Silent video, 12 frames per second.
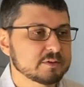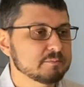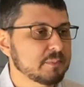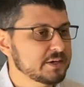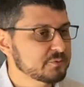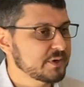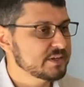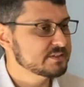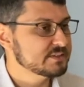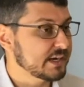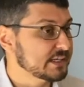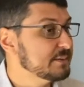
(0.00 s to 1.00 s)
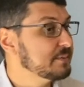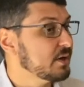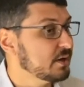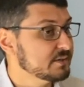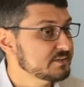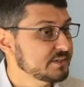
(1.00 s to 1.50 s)
might raise academic
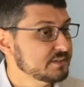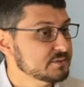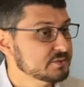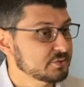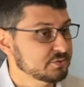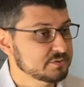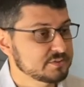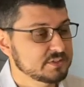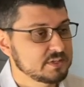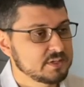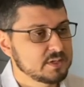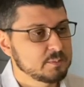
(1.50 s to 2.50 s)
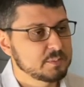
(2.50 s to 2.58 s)
honesty concerns, but